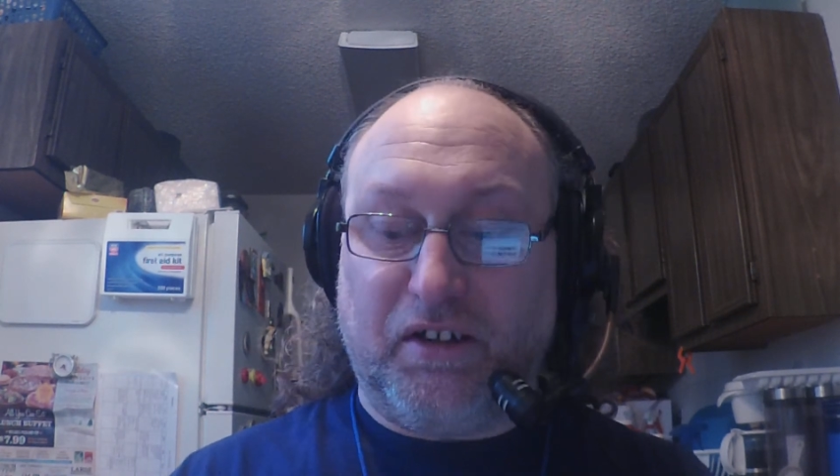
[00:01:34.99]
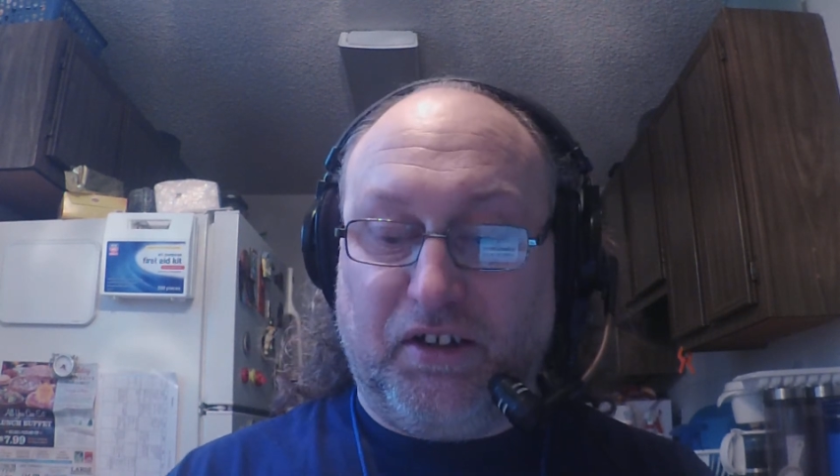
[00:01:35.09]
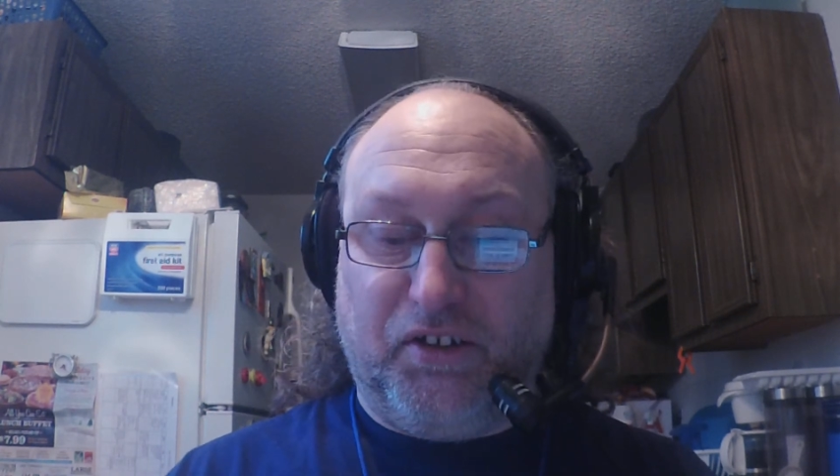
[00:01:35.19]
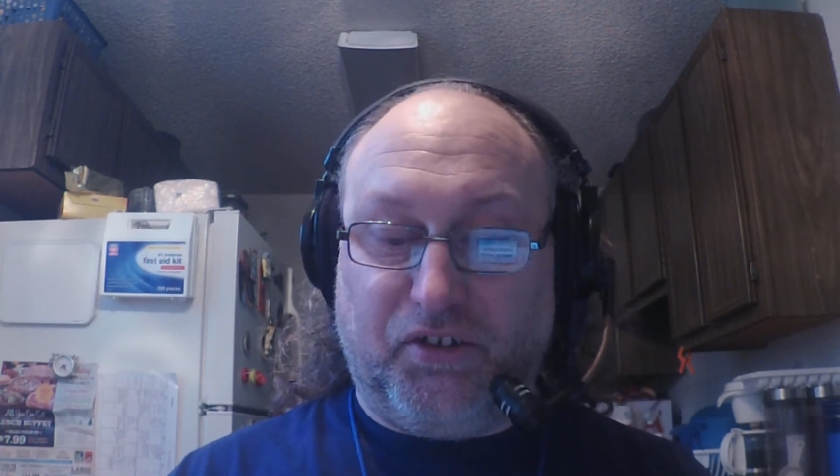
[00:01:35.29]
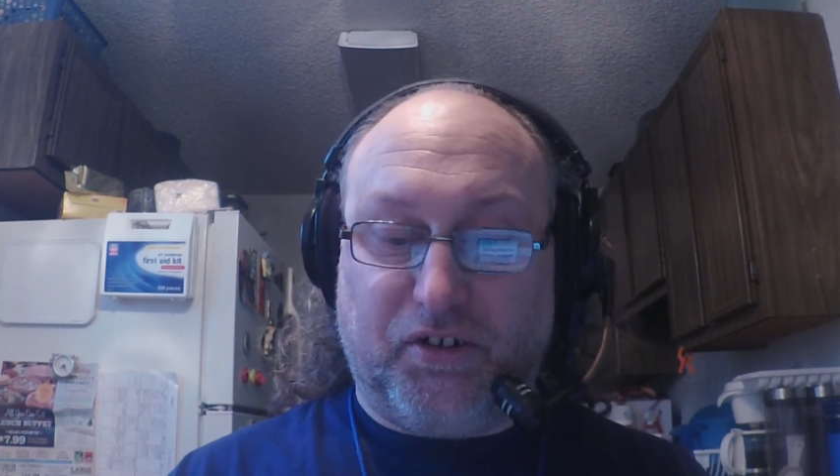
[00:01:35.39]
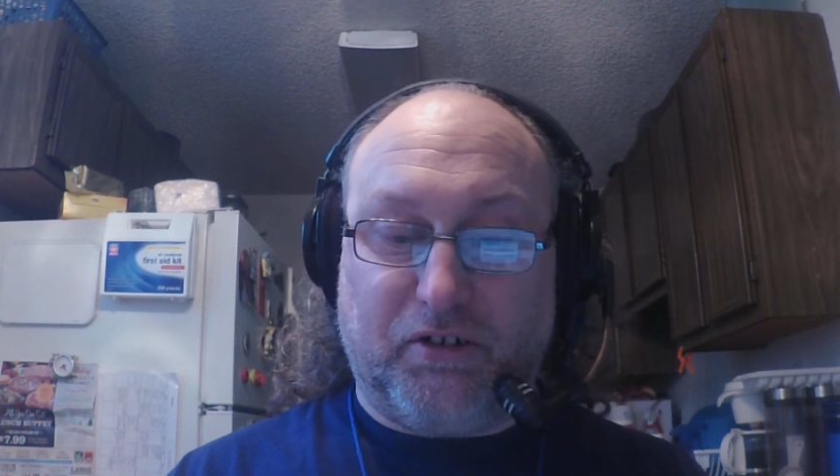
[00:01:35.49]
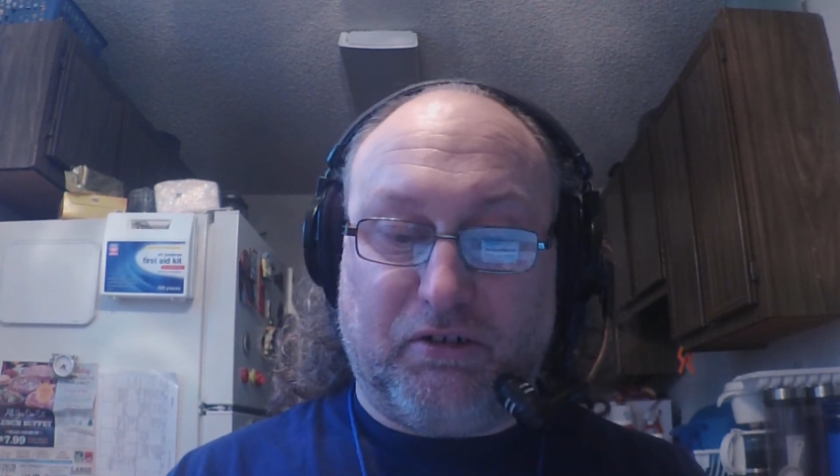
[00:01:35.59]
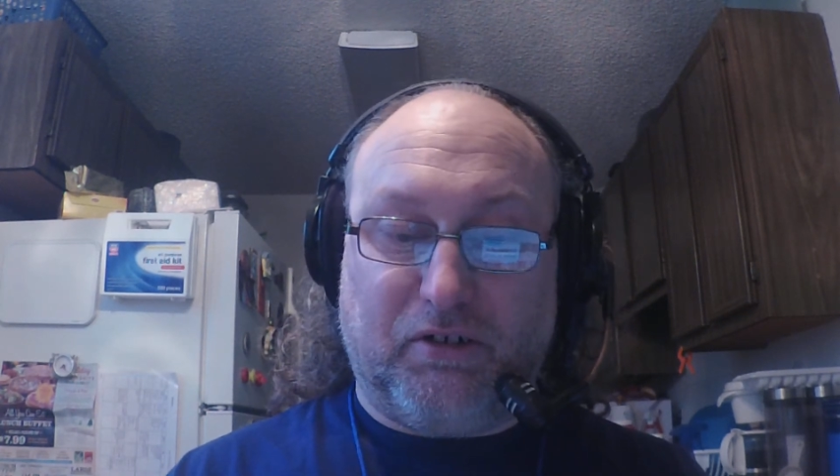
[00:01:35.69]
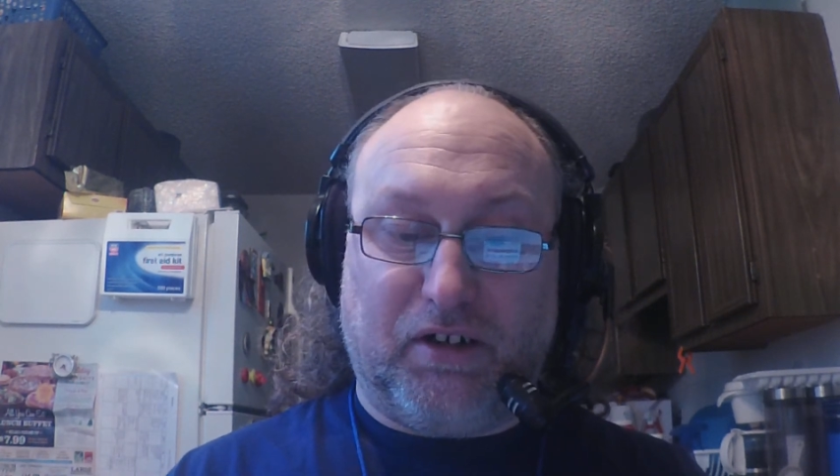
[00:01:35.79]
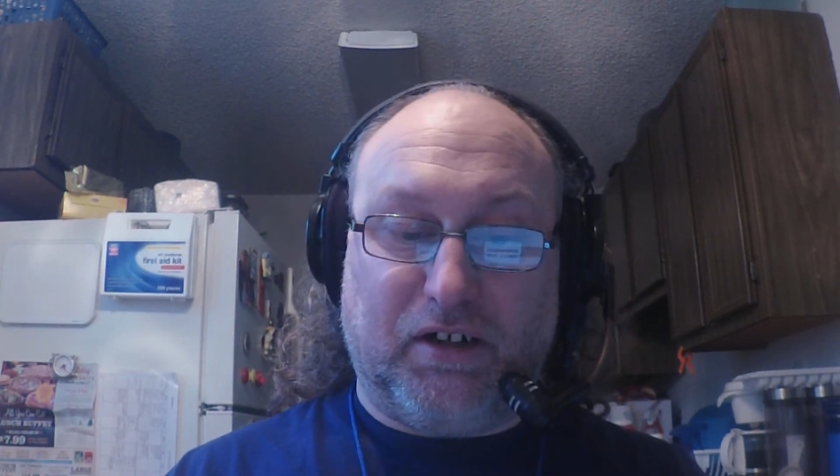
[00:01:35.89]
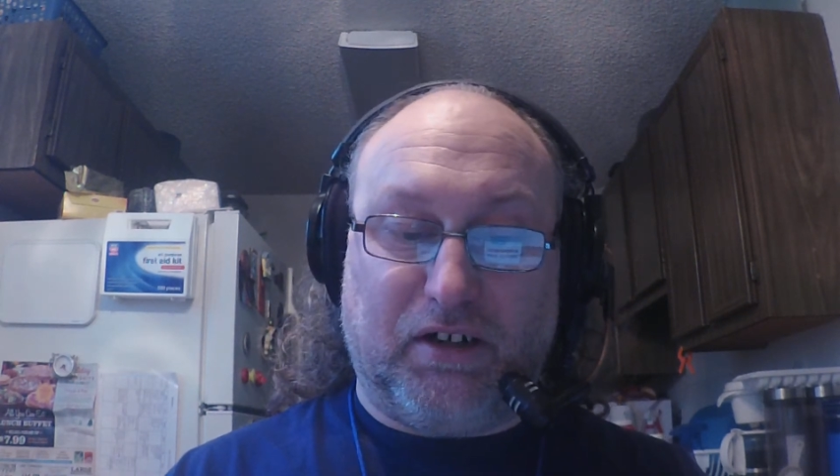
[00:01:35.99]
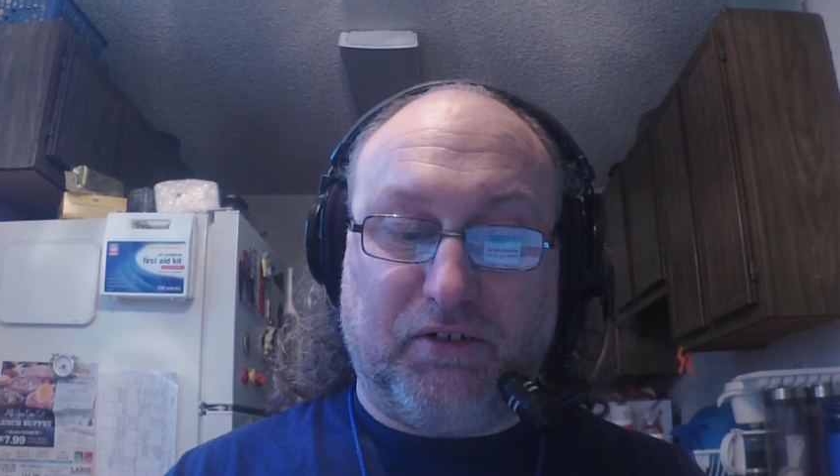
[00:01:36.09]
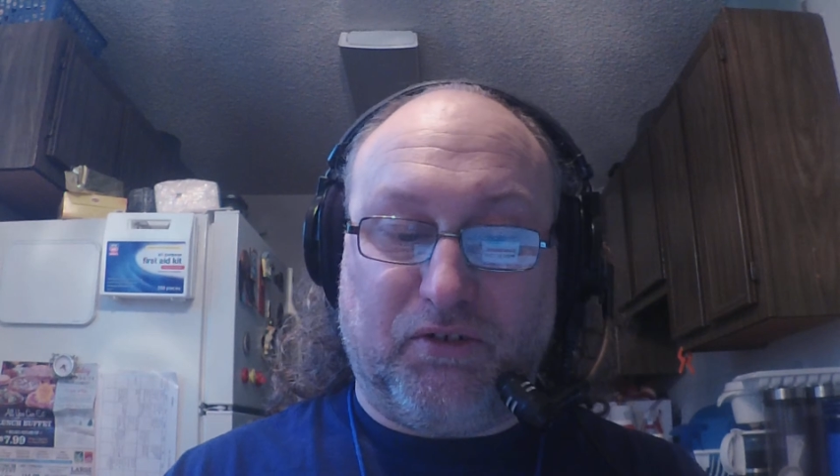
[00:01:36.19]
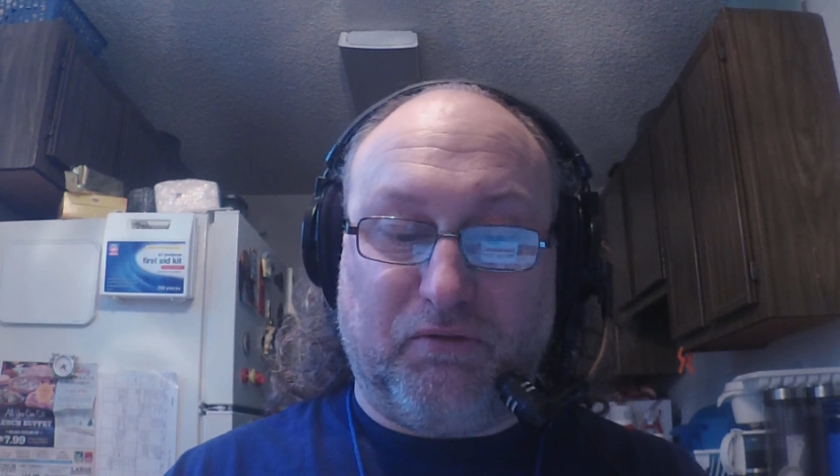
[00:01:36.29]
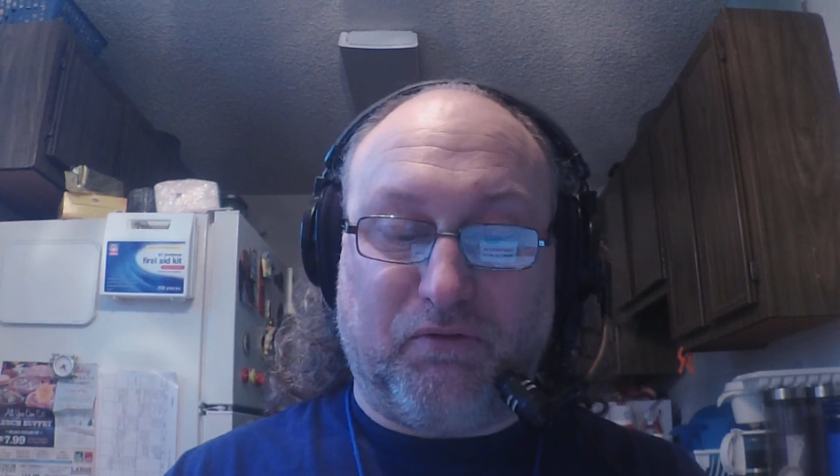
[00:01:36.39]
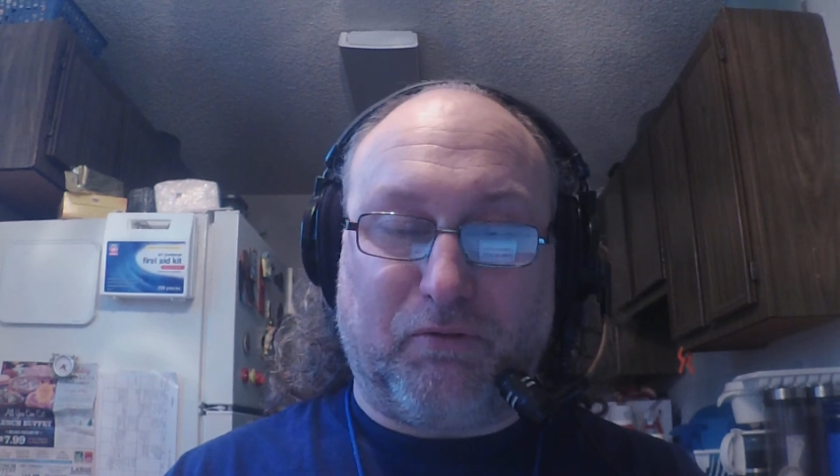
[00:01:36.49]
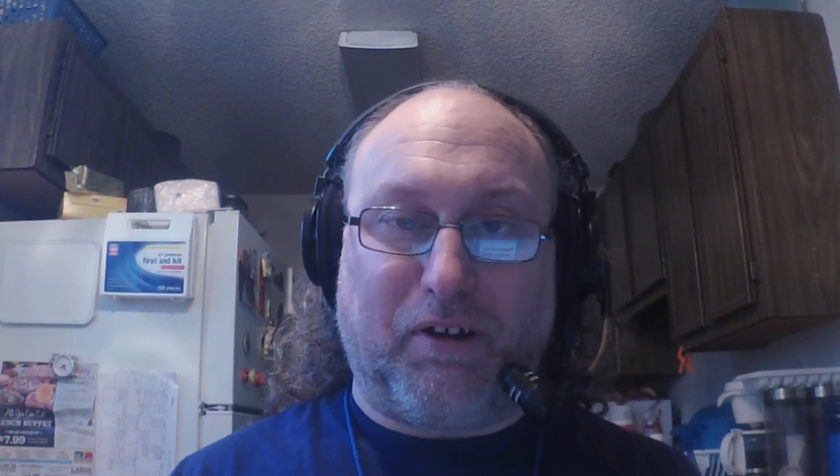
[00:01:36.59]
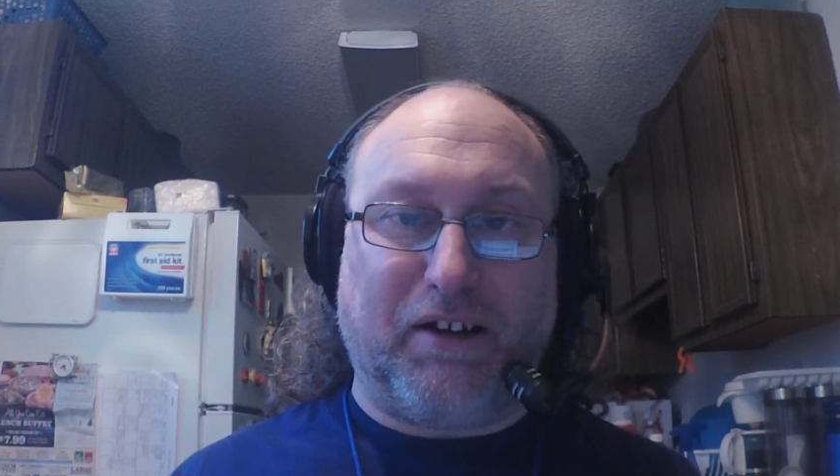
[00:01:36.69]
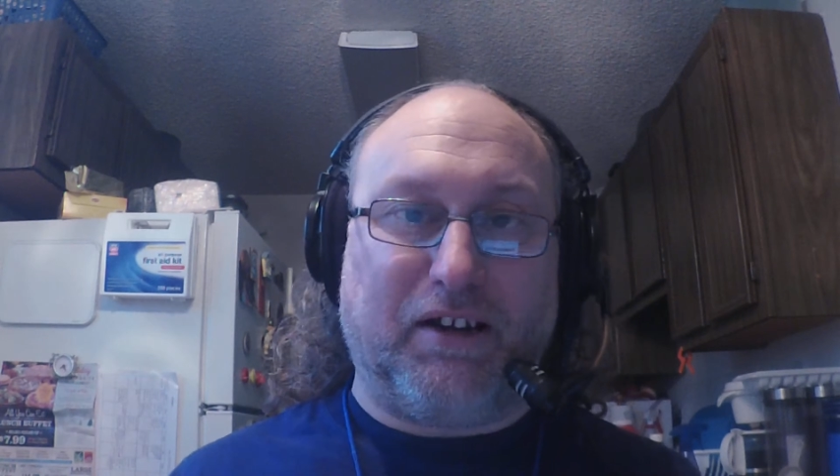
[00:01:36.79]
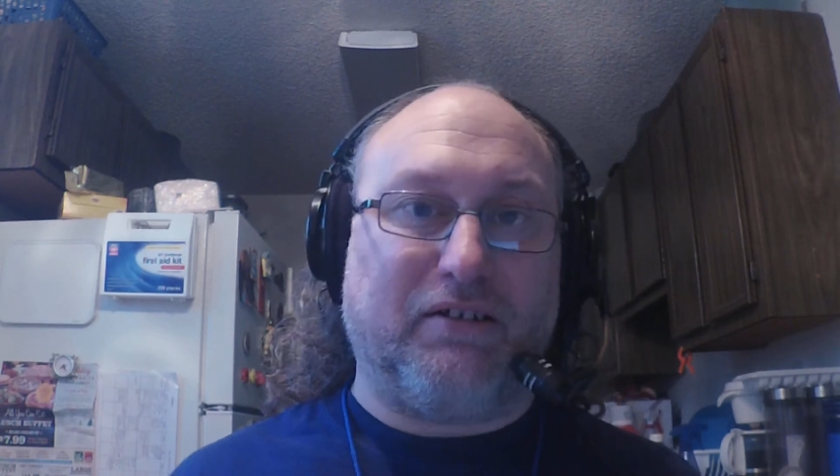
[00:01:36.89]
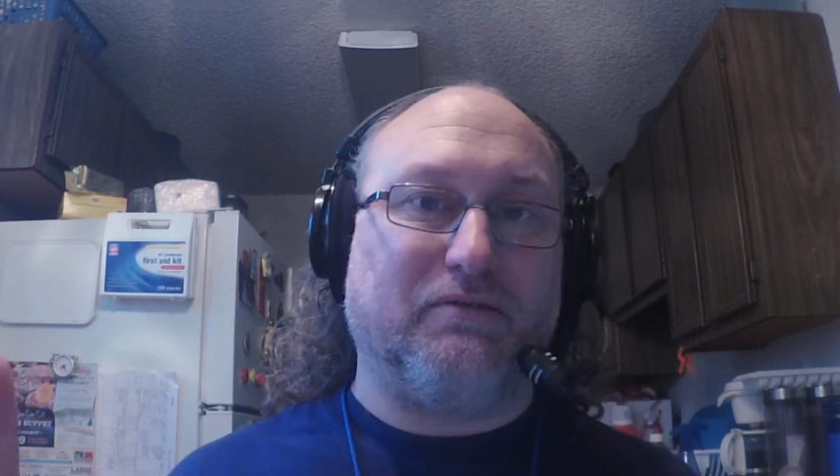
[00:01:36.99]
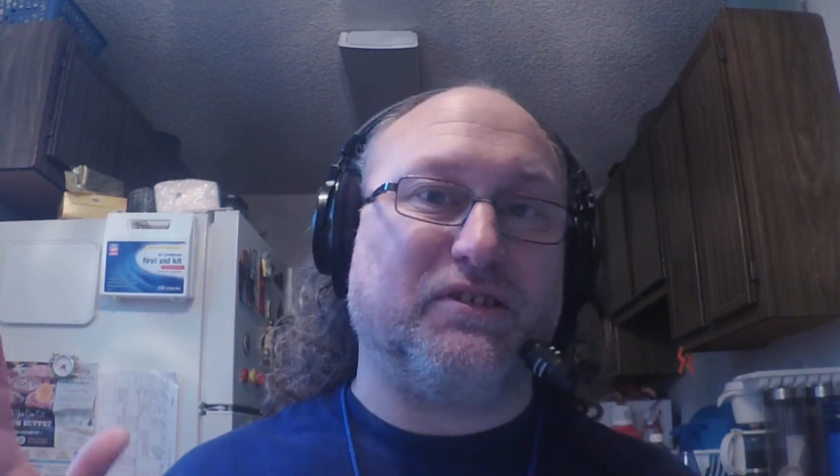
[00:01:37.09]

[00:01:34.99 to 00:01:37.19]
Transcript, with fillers: So uh, for right now,